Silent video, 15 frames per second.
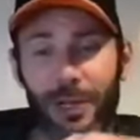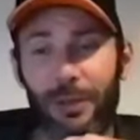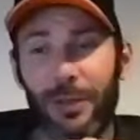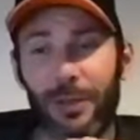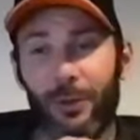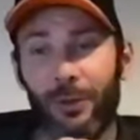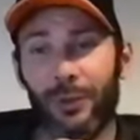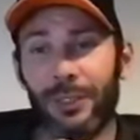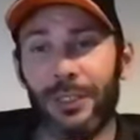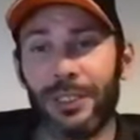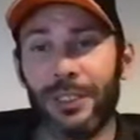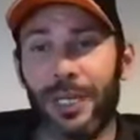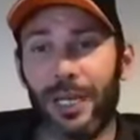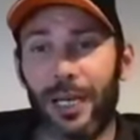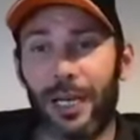in the middle.
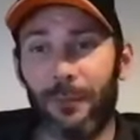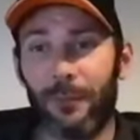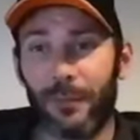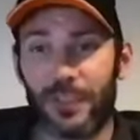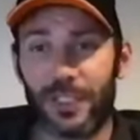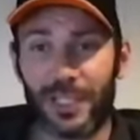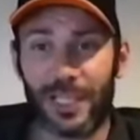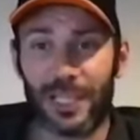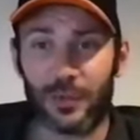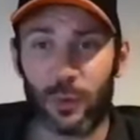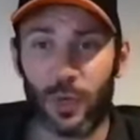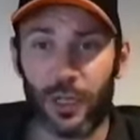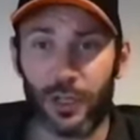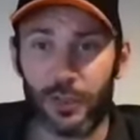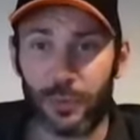Um, so that's
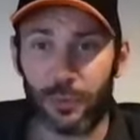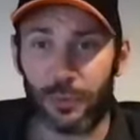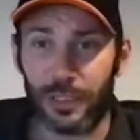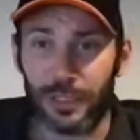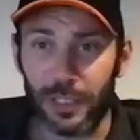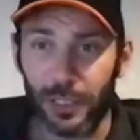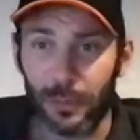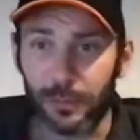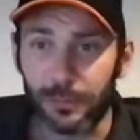why those are bricked up.